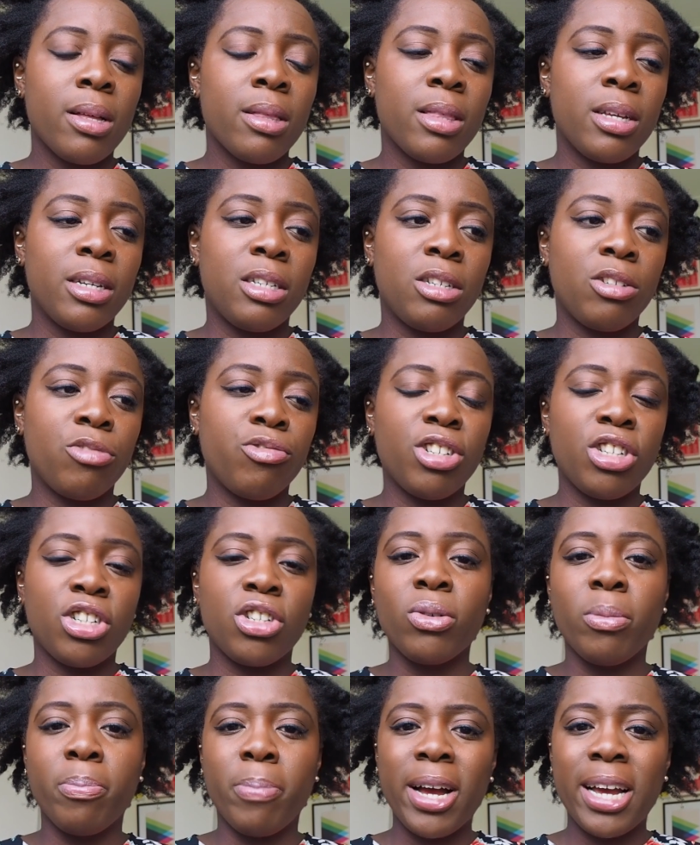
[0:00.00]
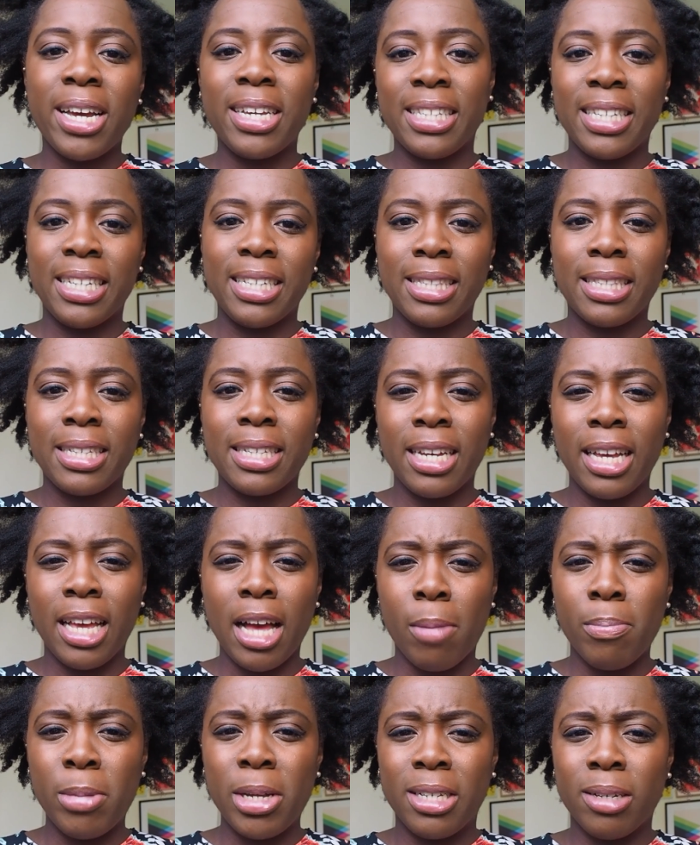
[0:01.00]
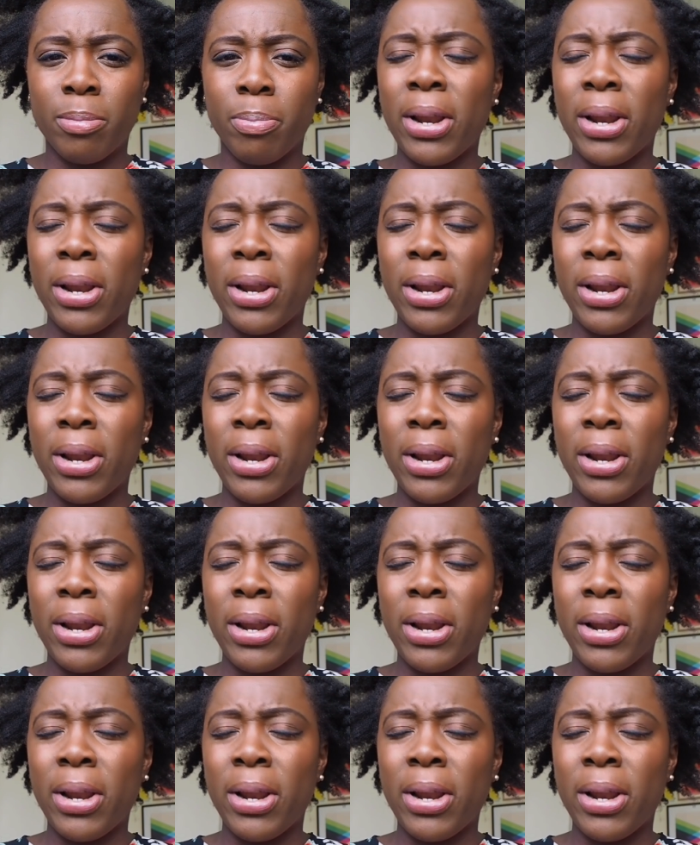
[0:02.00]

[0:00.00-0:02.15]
the traditional biases can come into